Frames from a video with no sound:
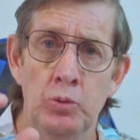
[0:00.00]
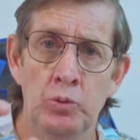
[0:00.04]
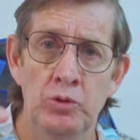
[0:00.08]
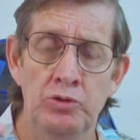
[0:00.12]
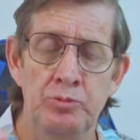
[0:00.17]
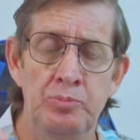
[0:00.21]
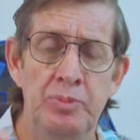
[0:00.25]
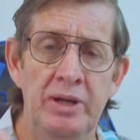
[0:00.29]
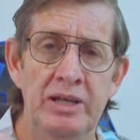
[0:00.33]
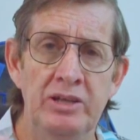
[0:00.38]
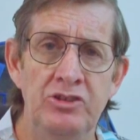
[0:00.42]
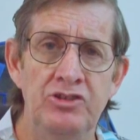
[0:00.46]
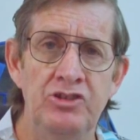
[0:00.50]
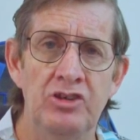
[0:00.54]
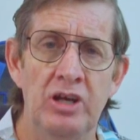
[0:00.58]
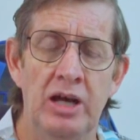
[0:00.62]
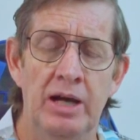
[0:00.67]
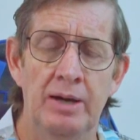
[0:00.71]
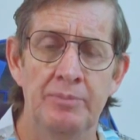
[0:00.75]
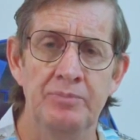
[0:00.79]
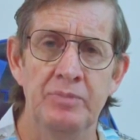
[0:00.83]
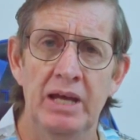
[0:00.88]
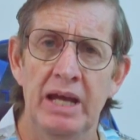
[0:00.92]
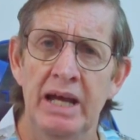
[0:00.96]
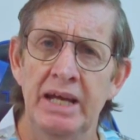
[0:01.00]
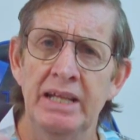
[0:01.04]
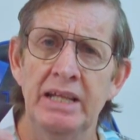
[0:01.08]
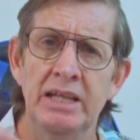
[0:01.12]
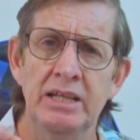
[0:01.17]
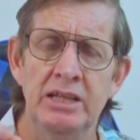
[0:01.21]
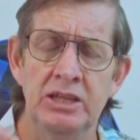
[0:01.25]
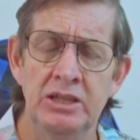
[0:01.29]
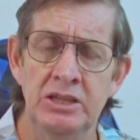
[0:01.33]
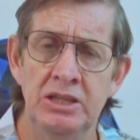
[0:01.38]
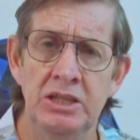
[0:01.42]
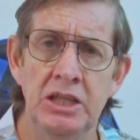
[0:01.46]
was pin sharp and it
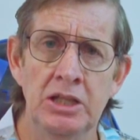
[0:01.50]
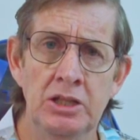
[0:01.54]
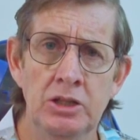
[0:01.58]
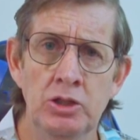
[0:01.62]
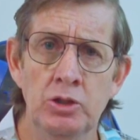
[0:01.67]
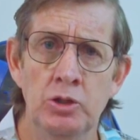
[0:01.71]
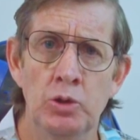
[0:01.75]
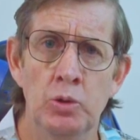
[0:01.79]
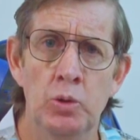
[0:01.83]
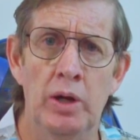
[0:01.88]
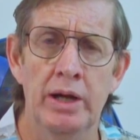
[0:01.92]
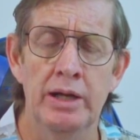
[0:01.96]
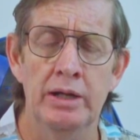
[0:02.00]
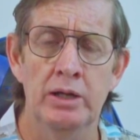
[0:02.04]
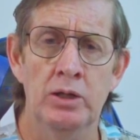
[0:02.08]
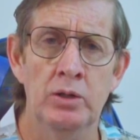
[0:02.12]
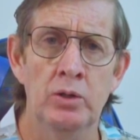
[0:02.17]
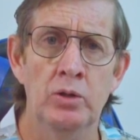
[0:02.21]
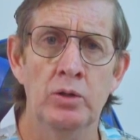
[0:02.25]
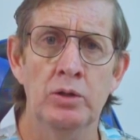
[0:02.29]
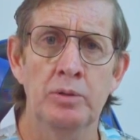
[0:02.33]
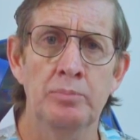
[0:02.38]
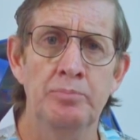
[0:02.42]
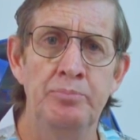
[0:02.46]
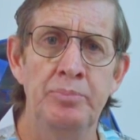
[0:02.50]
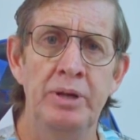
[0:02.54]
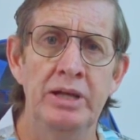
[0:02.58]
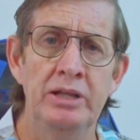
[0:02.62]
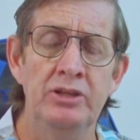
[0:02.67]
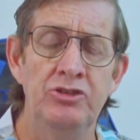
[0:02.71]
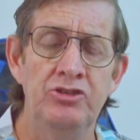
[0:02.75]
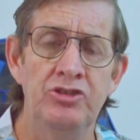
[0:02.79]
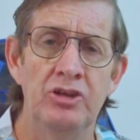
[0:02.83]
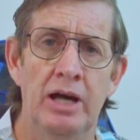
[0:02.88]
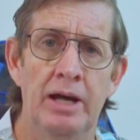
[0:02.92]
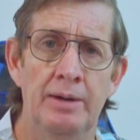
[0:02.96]
didn't quite look pin
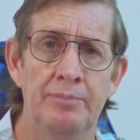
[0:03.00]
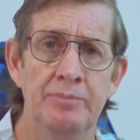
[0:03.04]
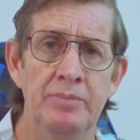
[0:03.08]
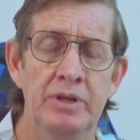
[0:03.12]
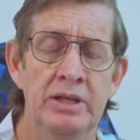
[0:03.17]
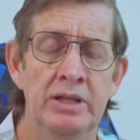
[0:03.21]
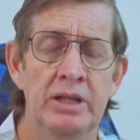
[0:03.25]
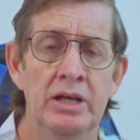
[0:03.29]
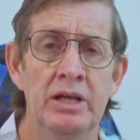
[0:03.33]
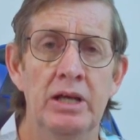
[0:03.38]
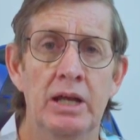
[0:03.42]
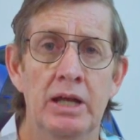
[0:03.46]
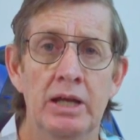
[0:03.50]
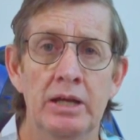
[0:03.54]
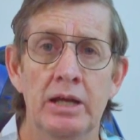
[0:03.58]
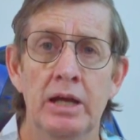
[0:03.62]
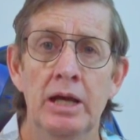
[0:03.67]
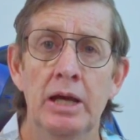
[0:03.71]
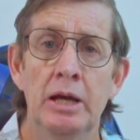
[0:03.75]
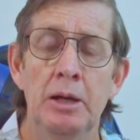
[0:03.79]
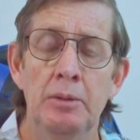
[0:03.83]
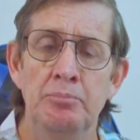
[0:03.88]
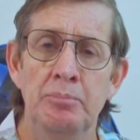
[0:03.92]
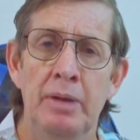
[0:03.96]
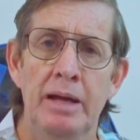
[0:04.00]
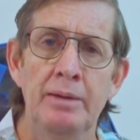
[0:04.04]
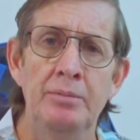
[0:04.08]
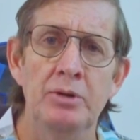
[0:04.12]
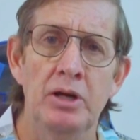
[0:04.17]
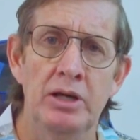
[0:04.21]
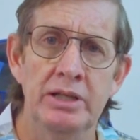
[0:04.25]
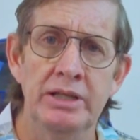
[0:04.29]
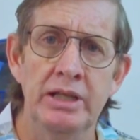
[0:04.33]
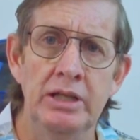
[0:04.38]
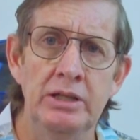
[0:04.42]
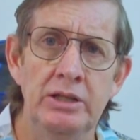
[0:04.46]
sharp. And I go like, maybe
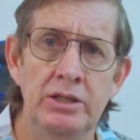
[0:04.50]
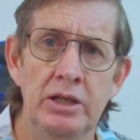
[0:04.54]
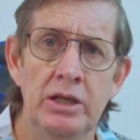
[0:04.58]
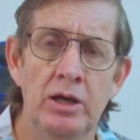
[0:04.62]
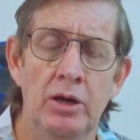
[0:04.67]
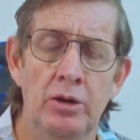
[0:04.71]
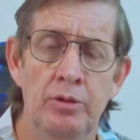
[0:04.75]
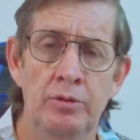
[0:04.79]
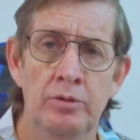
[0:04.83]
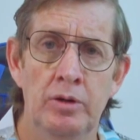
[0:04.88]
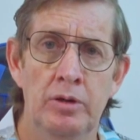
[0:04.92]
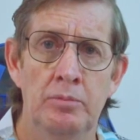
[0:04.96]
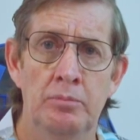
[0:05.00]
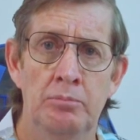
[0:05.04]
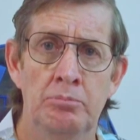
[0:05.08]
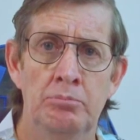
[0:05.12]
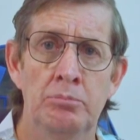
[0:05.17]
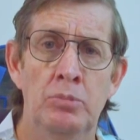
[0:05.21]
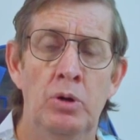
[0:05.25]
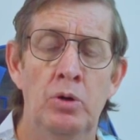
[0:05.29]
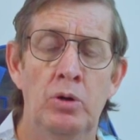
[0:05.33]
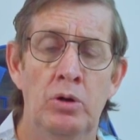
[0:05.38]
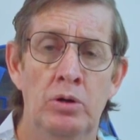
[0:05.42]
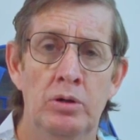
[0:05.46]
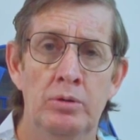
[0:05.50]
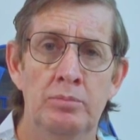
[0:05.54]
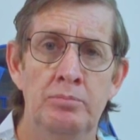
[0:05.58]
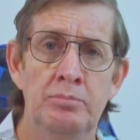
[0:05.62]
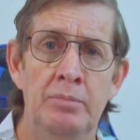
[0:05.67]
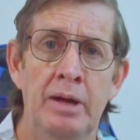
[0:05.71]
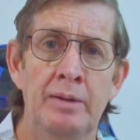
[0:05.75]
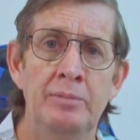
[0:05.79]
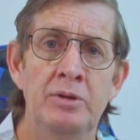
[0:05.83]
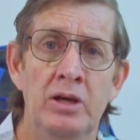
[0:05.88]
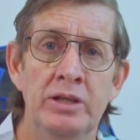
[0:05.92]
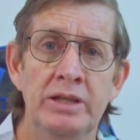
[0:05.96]
I need to go more.
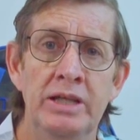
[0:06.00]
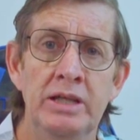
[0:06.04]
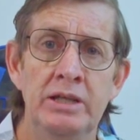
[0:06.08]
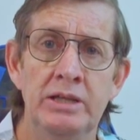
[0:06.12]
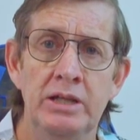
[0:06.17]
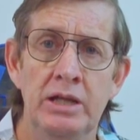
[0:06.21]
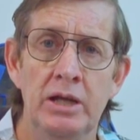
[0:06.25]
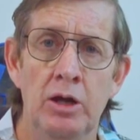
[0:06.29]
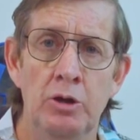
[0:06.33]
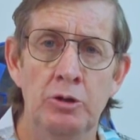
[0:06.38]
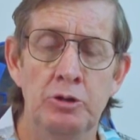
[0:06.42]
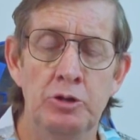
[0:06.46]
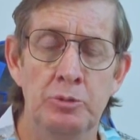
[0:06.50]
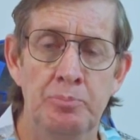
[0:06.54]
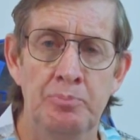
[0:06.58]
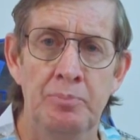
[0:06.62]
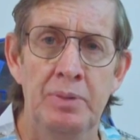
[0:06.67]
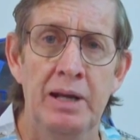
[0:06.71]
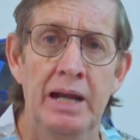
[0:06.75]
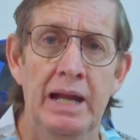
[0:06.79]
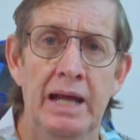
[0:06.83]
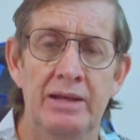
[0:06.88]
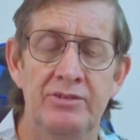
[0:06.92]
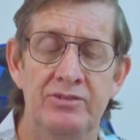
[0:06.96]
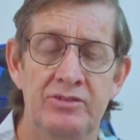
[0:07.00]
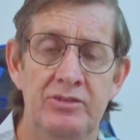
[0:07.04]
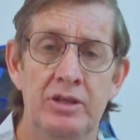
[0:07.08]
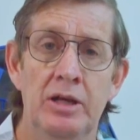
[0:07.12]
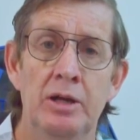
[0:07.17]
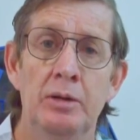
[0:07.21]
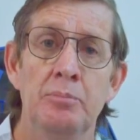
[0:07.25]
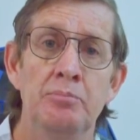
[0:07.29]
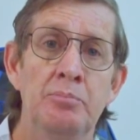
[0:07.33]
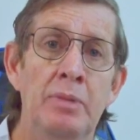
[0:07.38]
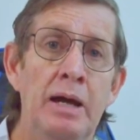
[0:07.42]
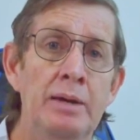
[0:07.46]
Maybe I need to go to plus.
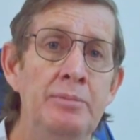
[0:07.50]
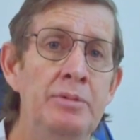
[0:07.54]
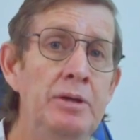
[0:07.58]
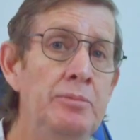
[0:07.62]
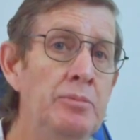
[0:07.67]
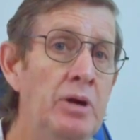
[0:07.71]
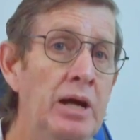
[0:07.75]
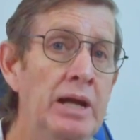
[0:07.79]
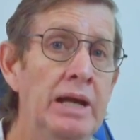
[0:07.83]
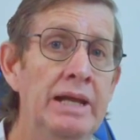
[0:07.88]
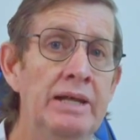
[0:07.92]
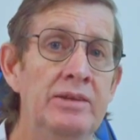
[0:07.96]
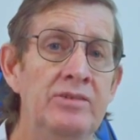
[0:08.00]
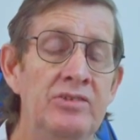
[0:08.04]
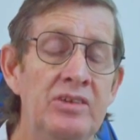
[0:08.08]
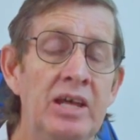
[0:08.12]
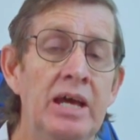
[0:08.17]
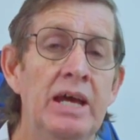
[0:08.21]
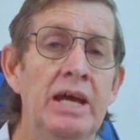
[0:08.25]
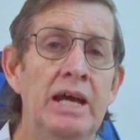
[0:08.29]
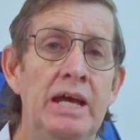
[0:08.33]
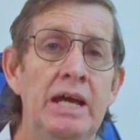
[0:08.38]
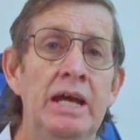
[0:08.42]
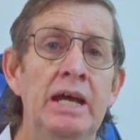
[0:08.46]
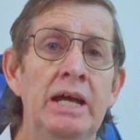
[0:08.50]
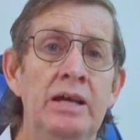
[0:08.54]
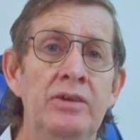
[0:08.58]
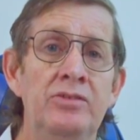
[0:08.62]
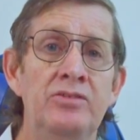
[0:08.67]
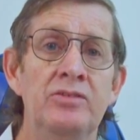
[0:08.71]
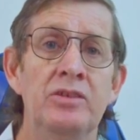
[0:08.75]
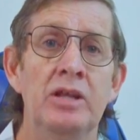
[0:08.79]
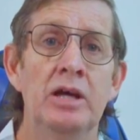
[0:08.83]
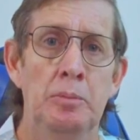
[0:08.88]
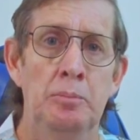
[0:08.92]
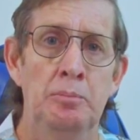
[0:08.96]
Maybe my lens
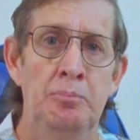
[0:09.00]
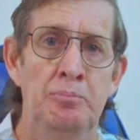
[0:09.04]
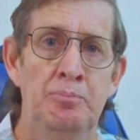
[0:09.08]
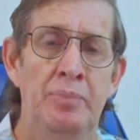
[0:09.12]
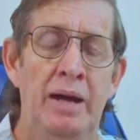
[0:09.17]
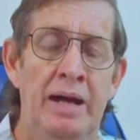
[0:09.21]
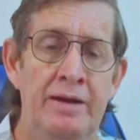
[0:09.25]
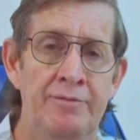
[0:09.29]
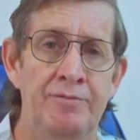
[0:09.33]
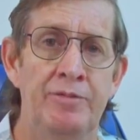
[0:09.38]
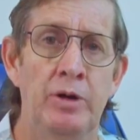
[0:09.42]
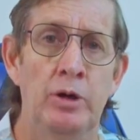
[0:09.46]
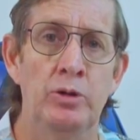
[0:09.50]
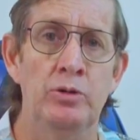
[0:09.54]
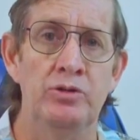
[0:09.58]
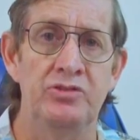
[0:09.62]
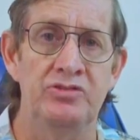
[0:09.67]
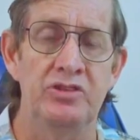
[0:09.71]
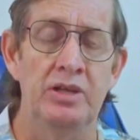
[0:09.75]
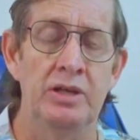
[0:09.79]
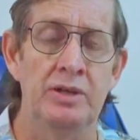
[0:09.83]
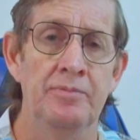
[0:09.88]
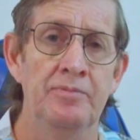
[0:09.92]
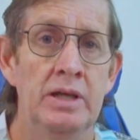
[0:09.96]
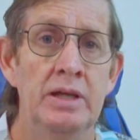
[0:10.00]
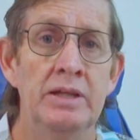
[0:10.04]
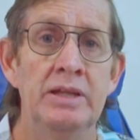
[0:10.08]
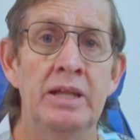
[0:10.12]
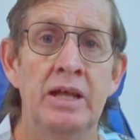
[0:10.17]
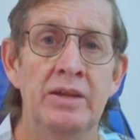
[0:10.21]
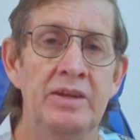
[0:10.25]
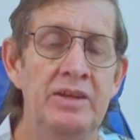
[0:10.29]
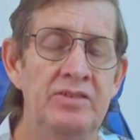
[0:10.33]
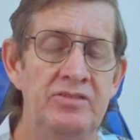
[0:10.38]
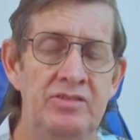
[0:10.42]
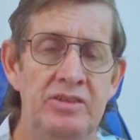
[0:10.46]
is back focusing. Now
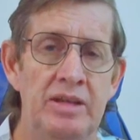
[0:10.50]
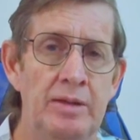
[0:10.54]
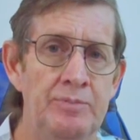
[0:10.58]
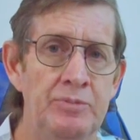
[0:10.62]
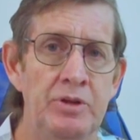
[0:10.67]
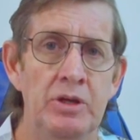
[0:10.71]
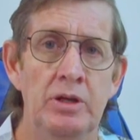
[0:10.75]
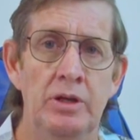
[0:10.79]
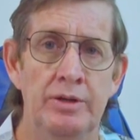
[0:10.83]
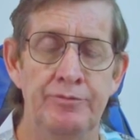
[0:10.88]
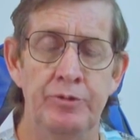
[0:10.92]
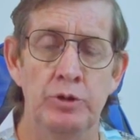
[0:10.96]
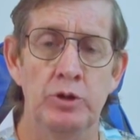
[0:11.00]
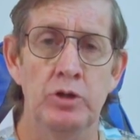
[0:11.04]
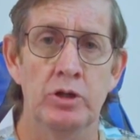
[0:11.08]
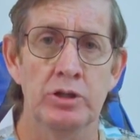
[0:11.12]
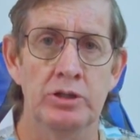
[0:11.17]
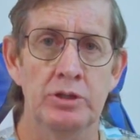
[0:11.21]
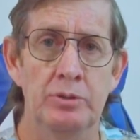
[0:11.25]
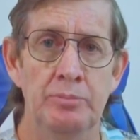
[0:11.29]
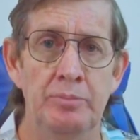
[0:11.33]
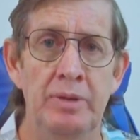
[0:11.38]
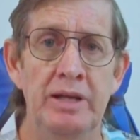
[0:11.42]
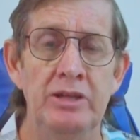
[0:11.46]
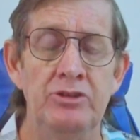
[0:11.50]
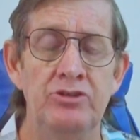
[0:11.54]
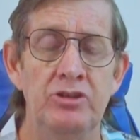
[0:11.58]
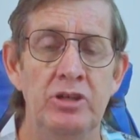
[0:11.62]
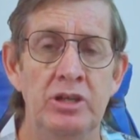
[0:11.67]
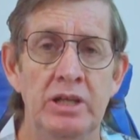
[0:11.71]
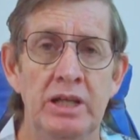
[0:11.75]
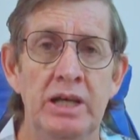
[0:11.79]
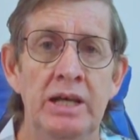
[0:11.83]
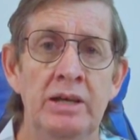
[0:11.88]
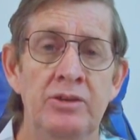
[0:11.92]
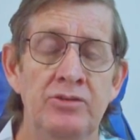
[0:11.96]
this is something I forgot to
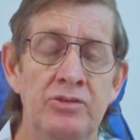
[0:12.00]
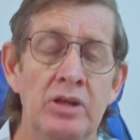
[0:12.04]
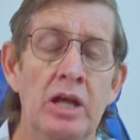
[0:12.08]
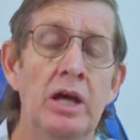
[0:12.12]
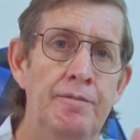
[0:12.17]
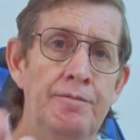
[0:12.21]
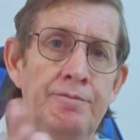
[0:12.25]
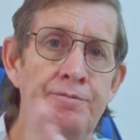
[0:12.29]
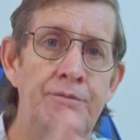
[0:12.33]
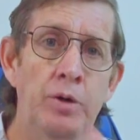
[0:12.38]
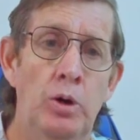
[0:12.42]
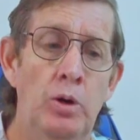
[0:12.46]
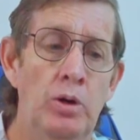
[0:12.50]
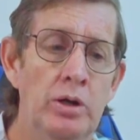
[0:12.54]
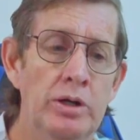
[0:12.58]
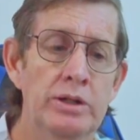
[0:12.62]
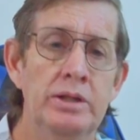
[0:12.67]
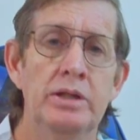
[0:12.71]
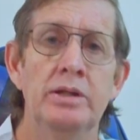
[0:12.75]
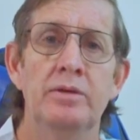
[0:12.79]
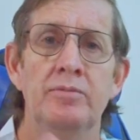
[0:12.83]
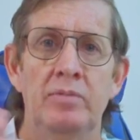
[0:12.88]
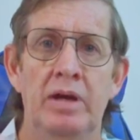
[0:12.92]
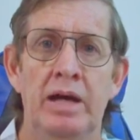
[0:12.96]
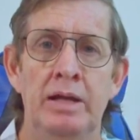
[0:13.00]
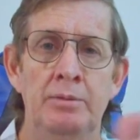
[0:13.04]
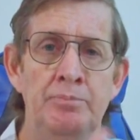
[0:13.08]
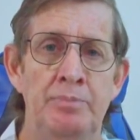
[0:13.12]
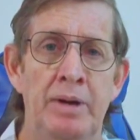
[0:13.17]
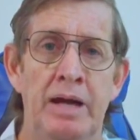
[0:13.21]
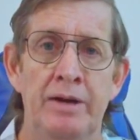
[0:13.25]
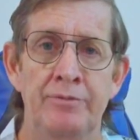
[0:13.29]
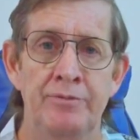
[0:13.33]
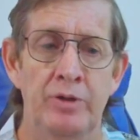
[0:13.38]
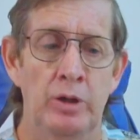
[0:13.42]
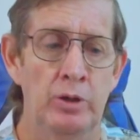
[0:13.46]
mention is forward and
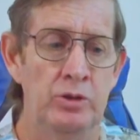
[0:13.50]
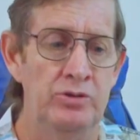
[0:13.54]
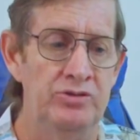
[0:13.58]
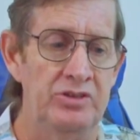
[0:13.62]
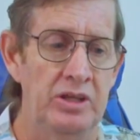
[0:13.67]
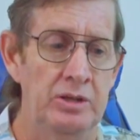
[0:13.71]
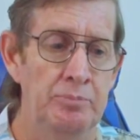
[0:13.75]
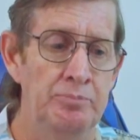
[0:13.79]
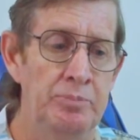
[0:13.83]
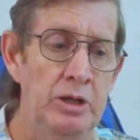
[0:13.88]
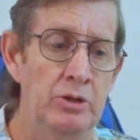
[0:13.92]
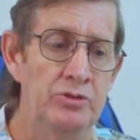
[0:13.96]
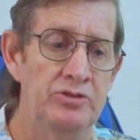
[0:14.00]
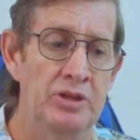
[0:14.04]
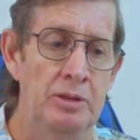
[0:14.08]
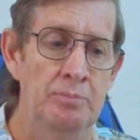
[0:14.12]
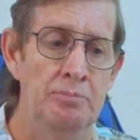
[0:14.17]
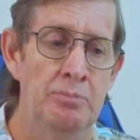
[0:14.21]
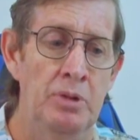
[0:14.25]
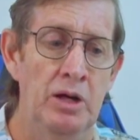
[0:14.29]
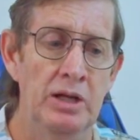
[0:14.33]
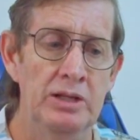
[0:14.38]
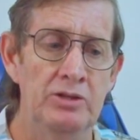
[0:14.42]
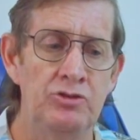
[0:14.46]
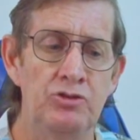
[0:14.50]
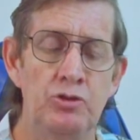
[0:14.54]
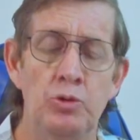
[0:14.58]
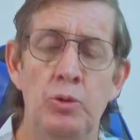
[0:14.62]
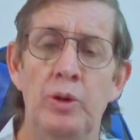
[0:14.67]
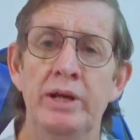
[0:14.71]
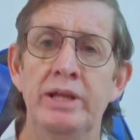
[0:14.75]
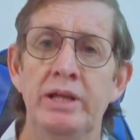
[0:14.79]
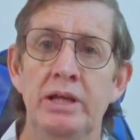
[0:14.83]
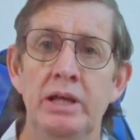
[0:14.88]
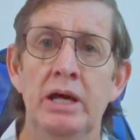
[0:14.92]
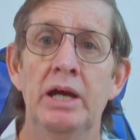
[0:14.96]
back focusing because at minus
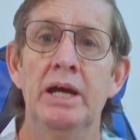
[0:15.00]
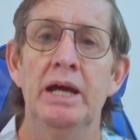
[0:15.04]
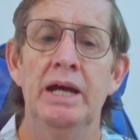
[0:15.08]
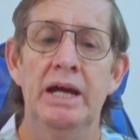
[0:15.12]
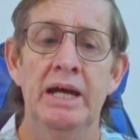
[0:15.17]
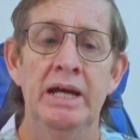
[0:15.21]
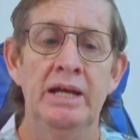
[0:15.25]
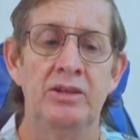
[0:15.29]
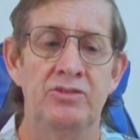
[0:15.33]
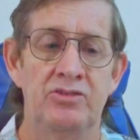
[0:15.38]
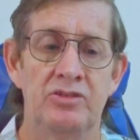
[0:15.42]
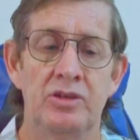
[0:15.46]
20 it's